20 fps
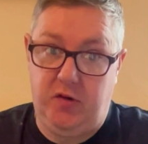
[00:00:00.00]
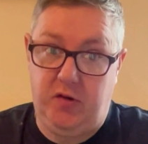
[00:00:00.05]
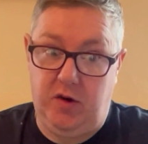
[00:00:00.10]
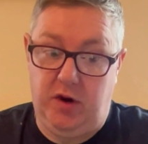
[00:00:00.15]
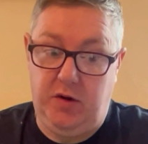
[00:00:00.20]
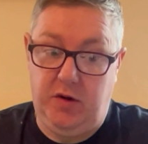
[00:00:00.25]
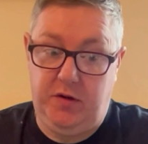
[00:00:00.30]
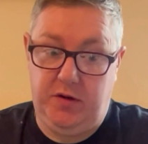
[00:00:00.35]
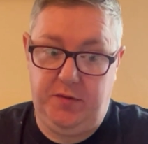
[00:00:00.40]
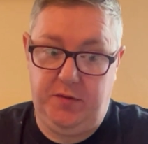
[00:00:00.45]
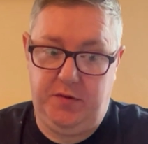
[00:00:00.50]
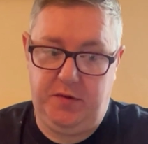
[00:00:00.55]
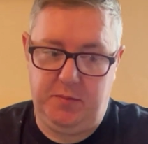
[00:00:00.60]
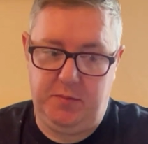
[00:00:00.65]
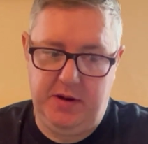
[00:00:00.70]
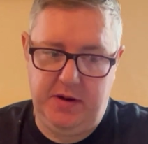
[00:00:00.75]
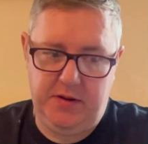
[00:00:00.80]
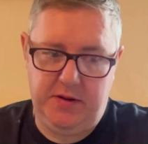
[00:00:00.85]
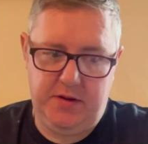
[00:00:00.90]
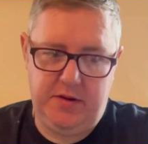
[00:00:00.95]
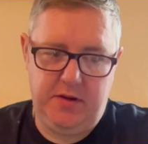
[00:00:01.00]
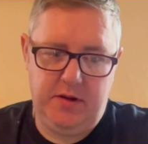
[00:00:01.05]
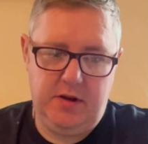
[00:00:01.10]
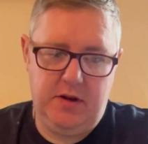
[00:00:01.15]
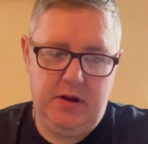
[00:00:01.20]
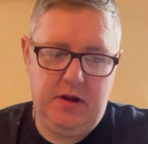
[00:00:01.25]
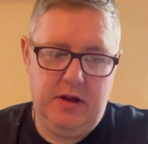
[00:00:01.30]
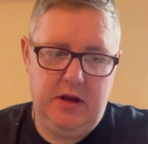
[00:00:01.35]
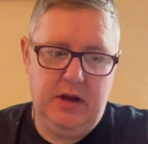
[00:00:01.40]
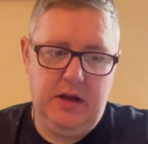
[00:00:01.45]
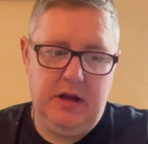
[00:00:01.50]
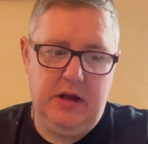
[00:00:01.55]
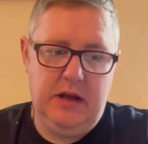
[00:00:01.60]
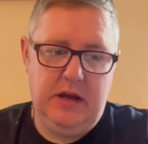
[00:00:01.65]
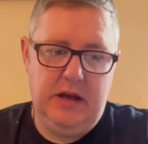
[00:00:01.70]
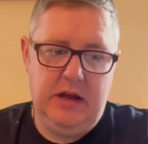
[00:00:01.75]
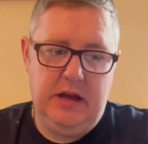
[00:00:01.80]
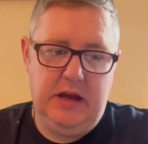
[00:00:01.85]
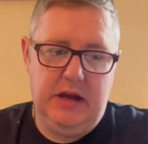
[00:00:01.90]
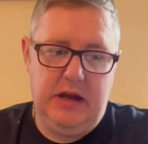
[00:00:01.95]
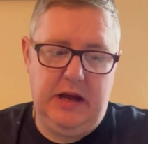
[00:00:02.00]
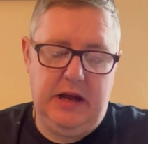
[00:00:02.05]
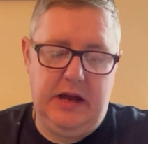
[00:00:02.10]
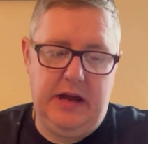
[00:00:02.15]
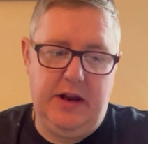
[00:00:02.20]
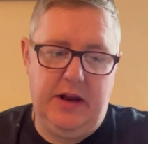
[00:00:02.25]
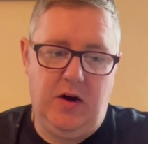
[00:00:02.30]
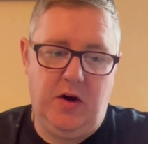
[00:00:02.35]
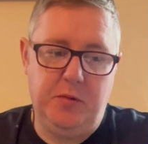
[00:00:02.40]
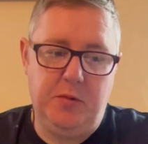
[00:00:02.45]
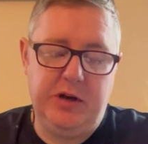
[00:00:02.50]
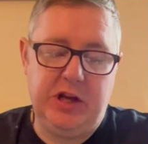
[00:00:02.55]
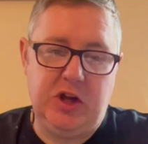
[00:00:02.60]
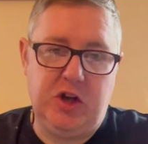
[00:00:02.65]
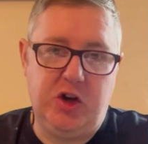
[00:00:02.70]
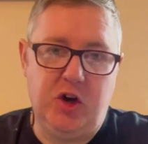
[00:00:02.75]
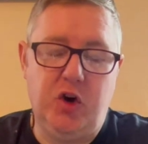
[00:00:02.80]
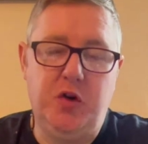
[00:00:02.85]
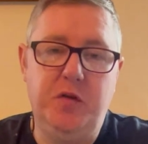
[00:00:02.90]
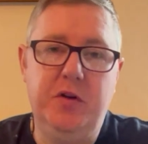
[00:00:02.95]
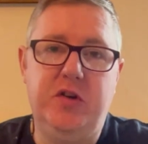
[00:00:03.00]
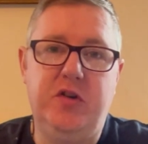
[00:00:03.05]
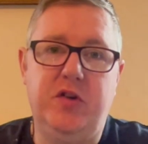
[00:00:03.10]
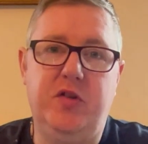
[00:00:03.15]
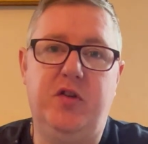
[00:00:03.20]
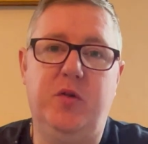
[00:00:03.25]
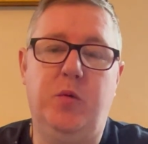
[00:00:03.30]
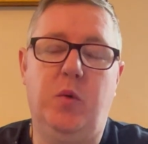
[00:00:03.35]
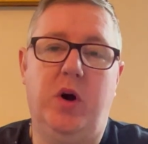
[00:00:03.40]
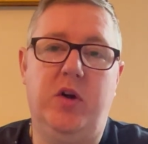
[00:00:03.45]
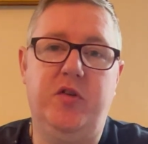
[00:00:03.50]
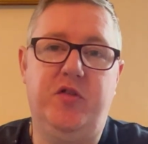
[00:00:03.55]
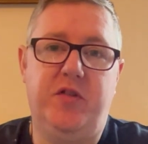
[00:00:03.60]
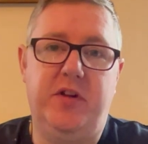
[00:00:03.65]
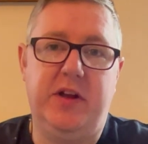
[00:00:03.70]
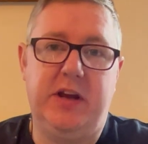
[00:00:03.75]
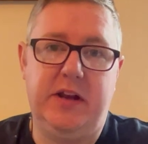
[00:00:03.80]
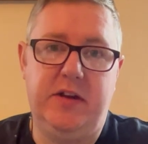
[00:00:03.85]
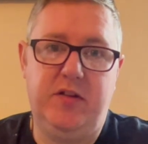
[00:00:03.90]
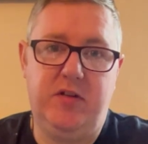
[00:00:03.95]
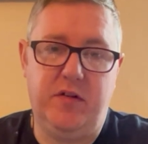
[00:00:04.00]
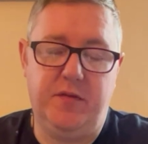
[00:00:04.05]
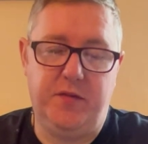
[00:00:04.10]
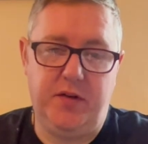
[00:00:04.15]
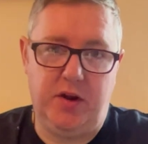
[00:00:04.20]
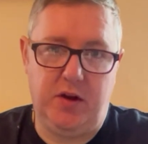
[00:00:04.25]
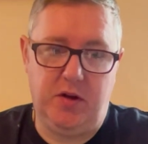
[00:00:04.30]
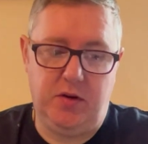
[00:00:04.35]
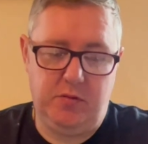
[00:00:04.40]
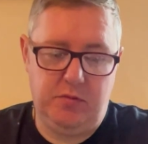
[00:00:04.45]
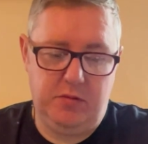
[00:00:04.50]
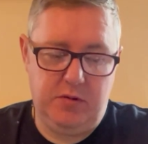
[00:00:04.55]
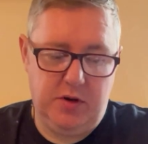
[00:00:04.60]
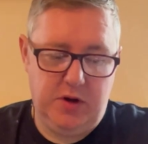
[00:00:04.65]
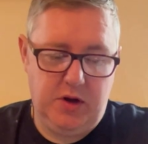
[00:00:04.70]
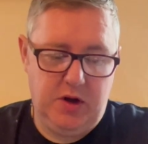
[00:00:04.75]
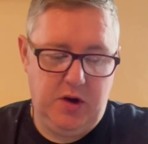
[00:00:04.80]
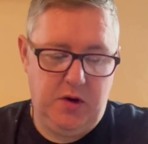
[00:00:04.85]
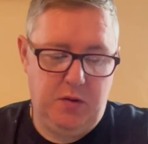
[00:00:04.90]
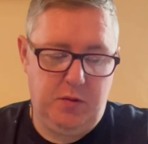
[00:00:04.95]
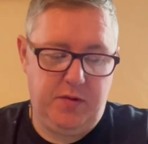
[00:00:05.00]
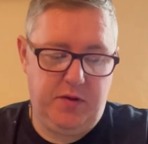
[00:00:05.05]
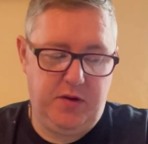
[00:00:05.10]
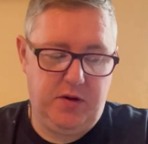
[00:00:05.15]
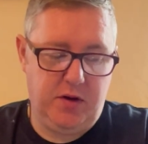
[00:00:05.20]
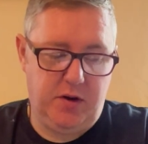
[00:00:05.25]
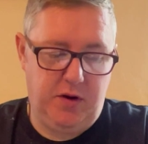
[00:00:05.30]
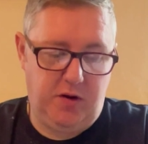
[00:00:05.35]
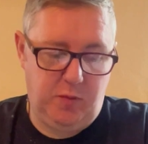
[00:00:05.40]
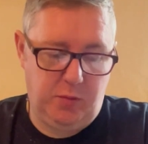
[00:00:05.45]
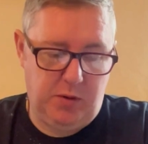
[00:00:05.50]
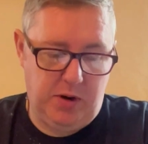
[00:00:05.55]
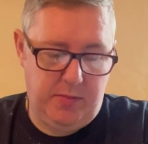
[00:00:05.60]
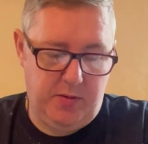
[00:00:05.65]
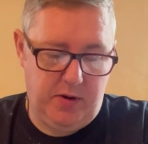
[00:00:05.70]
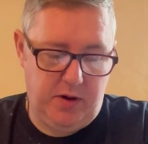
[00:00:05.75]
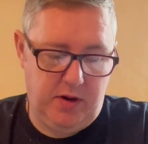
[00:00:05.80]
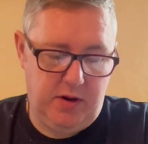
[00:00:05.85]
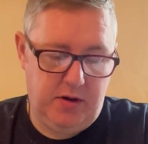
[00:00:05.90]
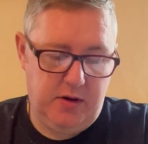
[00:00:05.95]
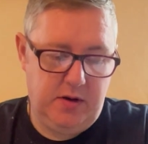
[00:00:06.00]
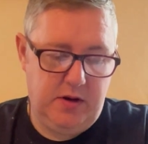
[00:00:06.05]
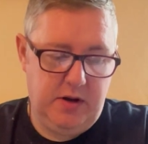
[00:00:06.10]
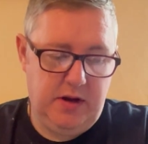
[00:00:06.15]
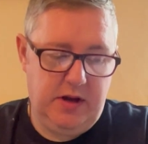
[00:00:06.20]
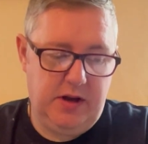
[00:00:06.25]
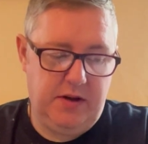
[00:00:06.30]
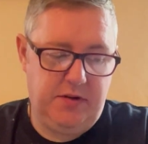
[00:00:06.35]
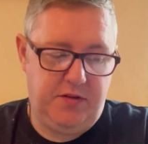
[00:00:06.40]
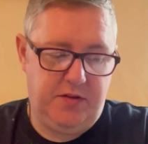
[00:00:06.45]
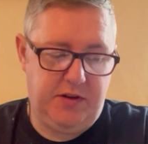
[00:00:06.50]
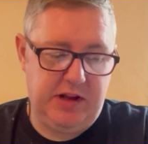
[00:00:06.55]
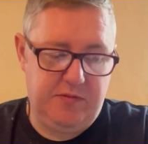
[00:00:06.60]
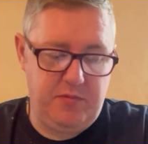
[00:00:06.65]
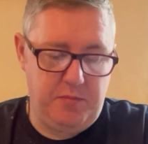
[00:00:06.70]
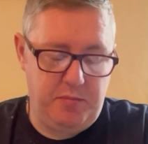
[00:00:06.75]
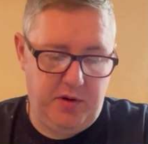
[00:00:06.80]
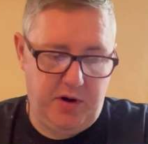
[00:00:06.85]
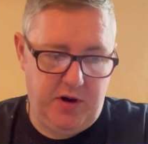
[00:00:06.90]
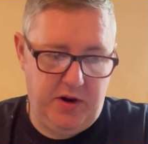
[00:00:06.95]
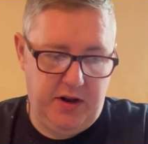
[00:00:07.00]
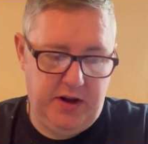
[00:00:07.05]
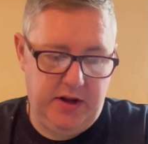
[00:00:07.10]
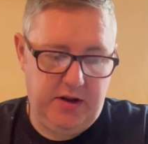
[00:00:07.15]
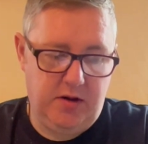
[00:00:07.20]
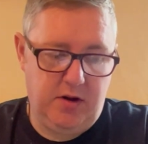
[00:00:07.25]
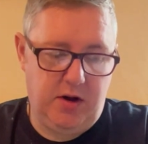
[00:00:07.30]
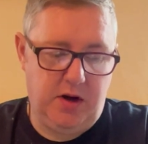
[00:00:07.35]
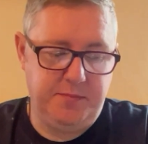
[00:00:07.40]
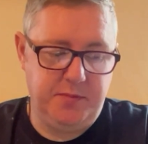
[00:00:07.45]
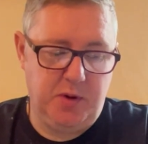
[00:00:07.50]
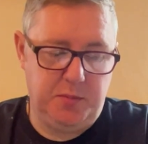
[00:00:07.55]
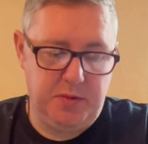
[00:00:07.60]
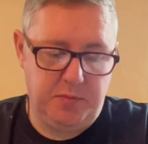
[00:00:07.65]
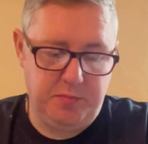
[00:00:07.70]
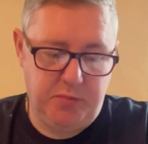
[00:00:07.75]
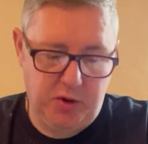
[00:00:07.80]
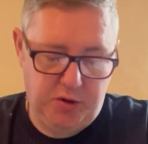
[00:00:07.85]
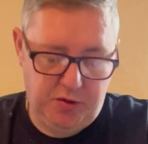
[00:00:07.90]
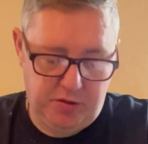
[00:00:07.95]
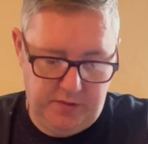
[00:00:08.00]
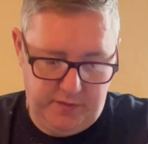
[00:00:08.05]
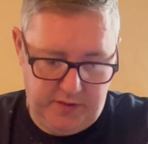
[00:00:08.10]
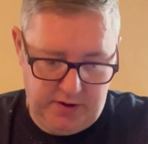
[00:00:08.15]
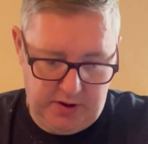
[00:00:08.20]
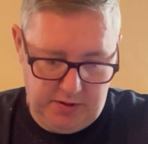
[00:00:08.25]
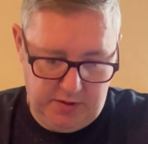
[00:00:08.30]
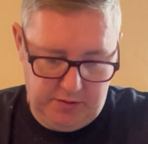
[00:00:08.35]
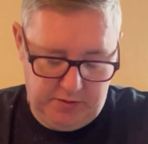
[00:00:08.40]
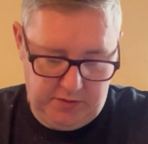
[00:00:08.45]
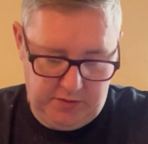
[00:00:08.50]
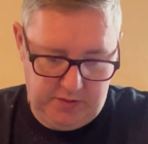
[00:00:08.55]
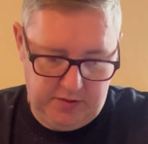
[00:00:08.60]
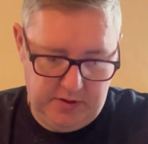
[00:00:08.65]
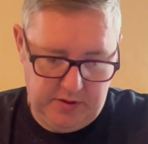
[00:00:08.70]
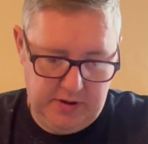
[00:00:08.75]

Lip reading: Joseph Smith. And I would encourage you to watch the interview with Curtis Weber and Stephen Pinecker on Mum and Book Reviews,